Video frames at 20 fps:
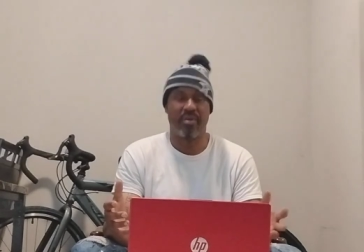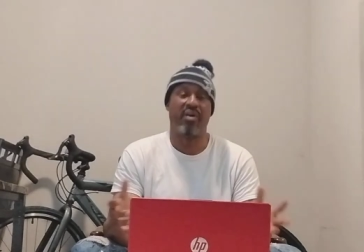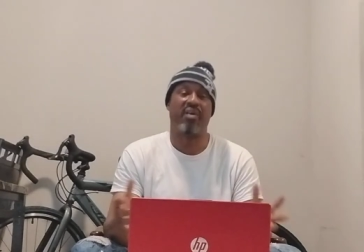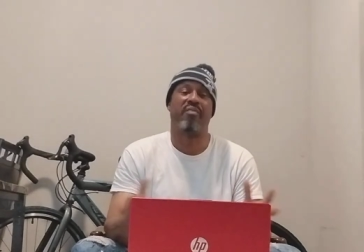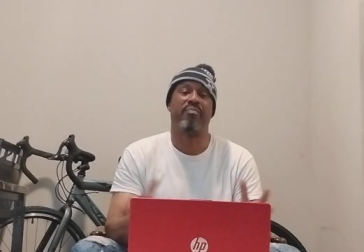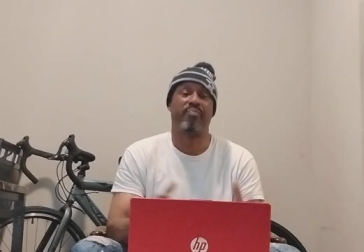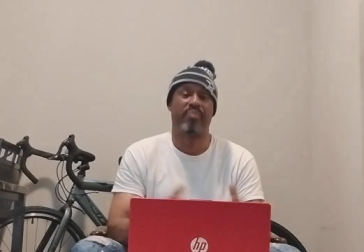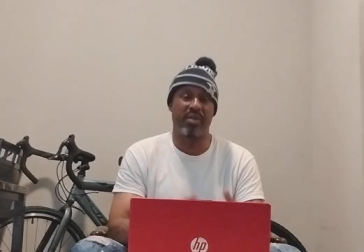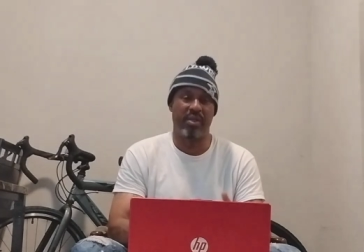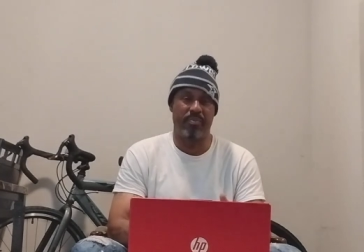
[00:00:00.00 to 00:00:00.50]

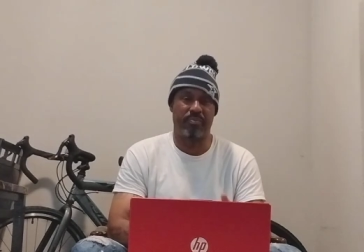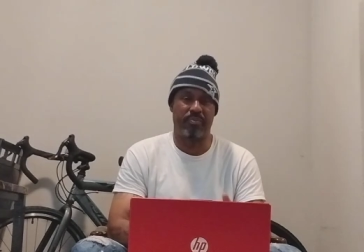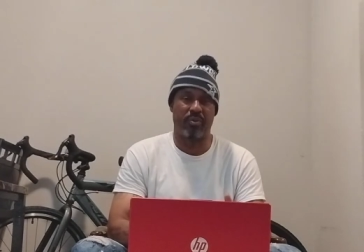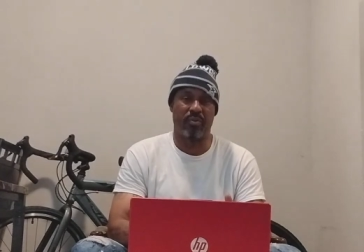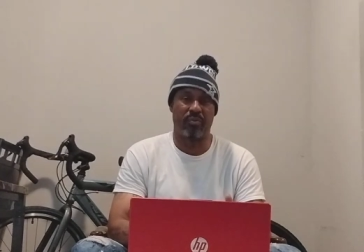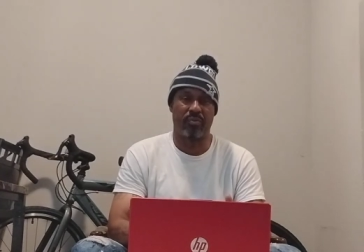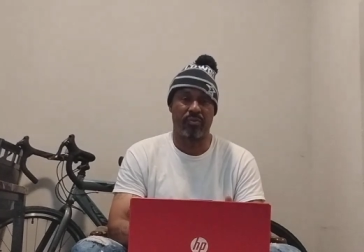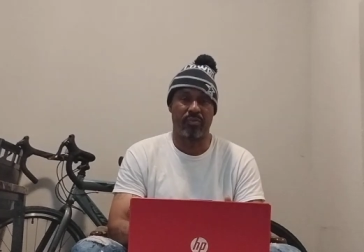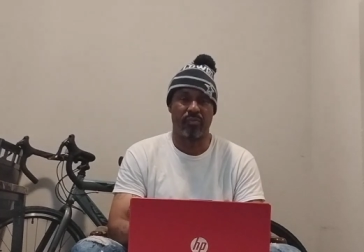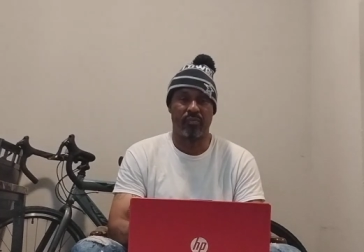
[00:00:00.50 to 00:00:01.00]
of people.
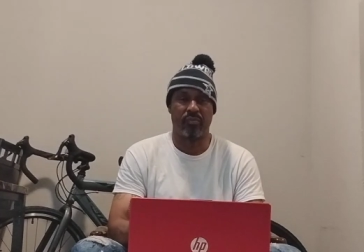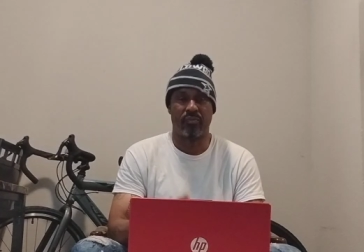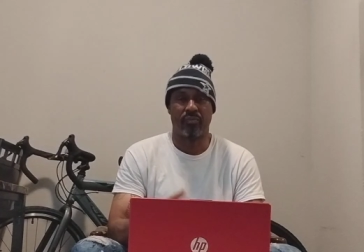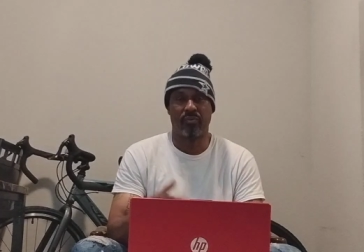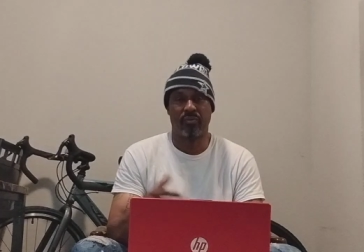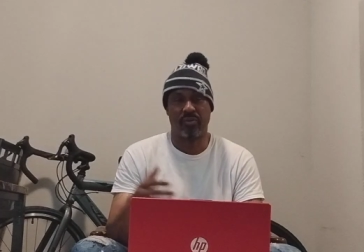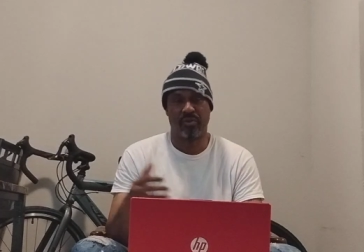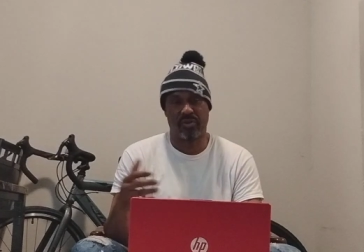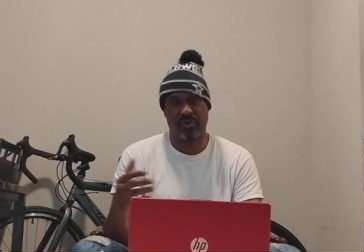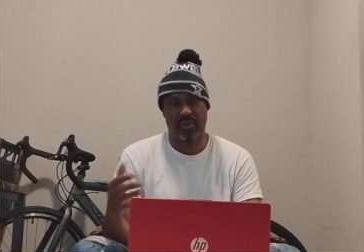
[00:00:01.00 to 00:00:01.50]

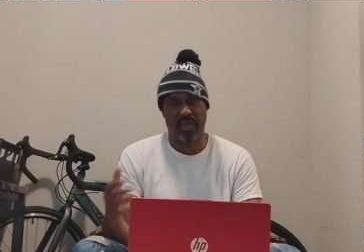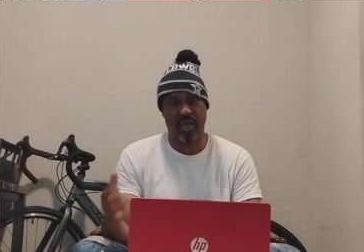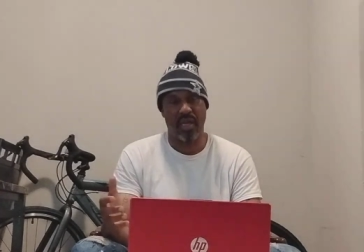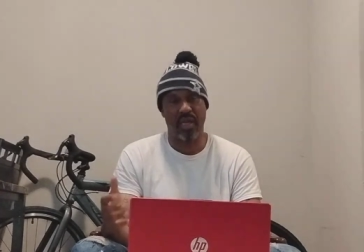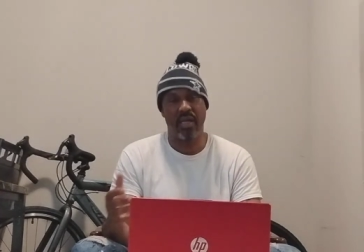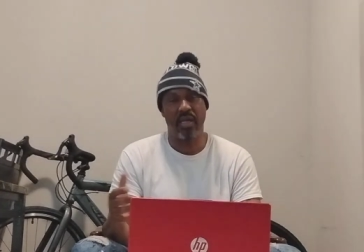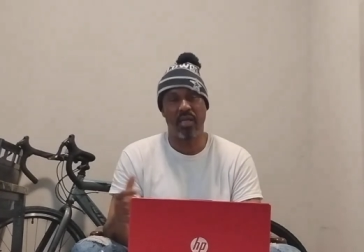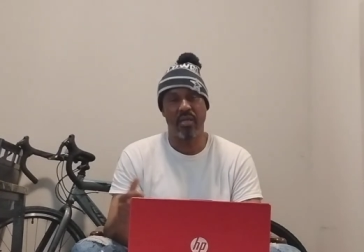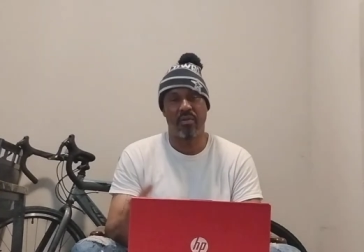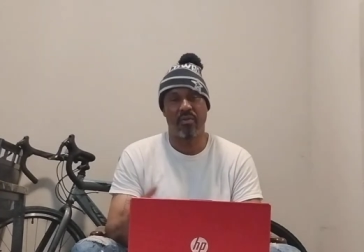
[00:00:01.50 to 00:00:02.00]

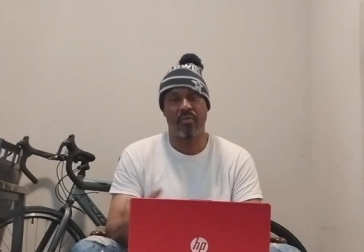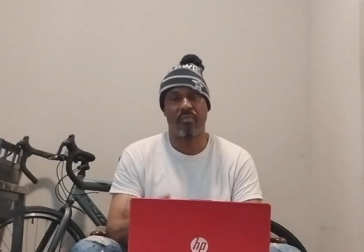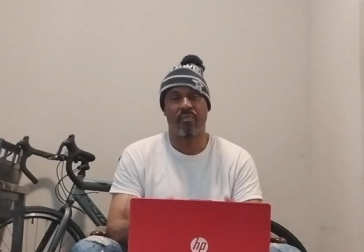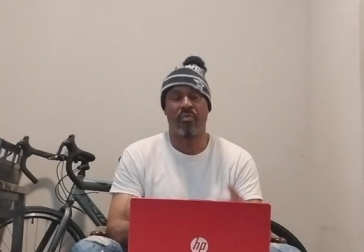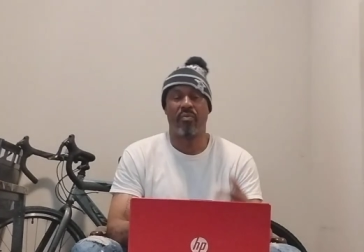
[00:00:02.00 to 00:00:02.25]
Stay.